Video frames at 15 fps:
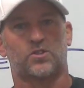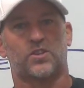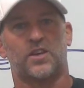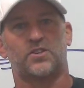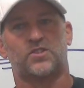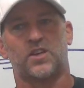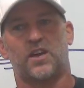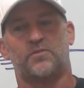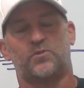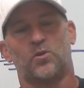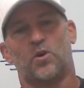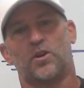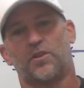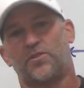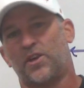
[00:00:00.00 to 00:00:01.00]
Stay safe.
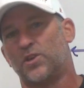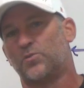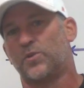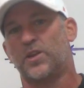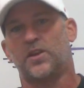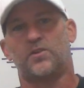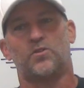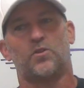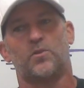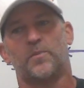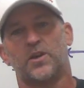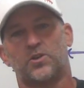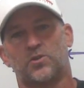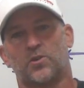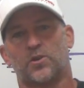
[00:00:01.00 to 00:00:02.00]
Do all the things we need to do to
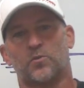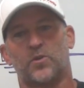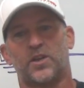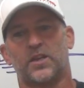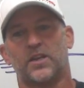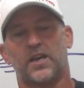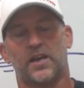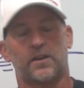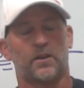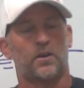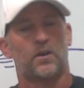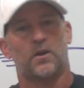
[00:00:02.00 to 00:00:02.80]
make sure that we can get,